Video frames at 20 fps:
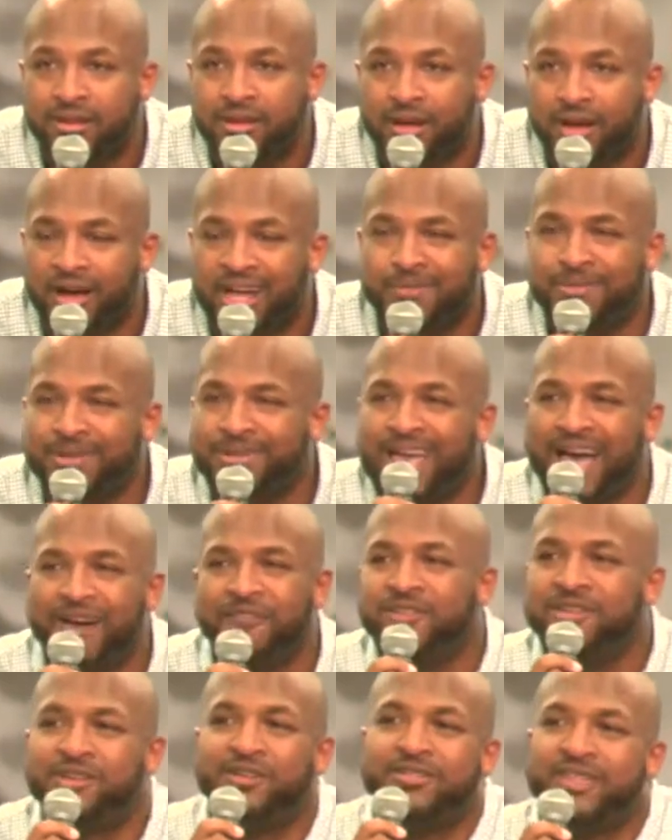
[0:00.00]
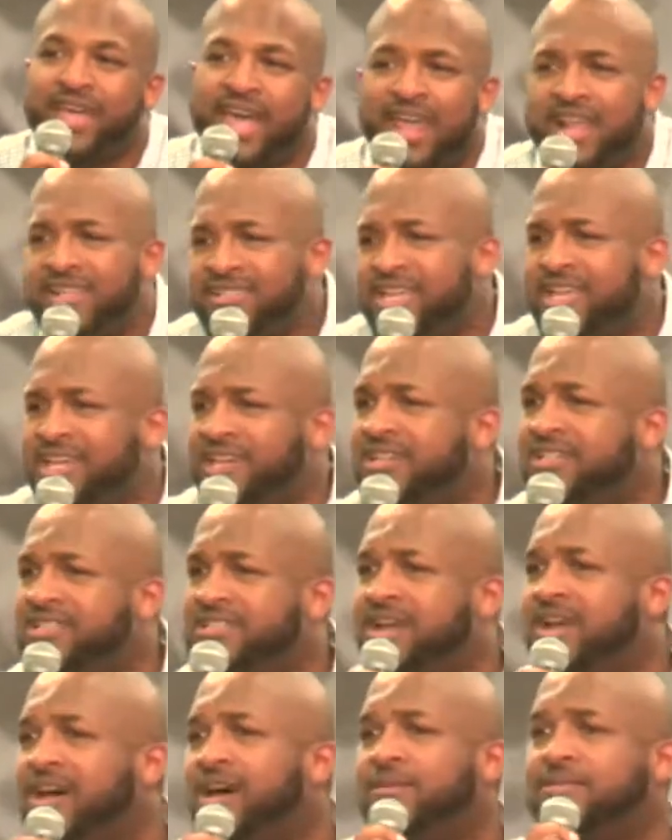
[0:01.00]
ought to be not for your dad to say, Good
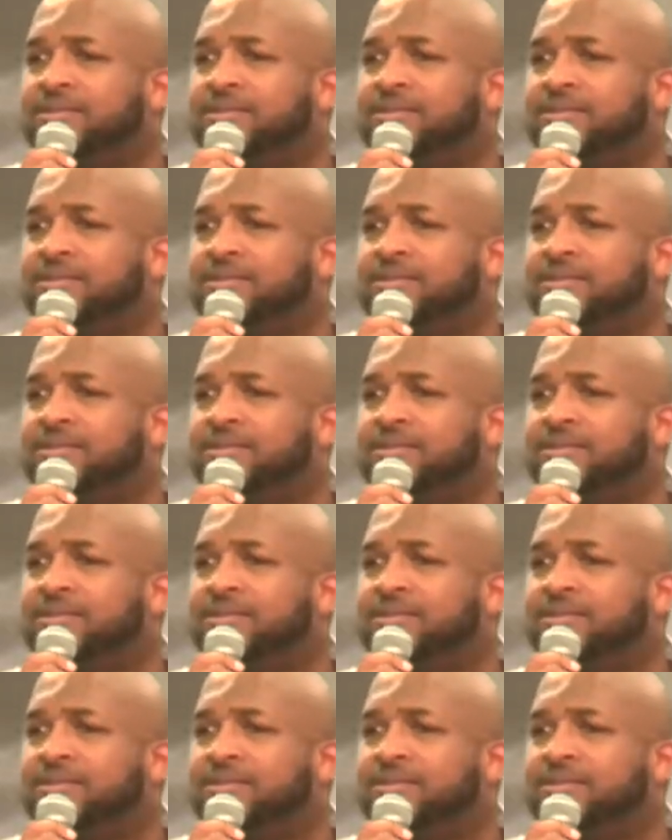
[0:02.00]
job,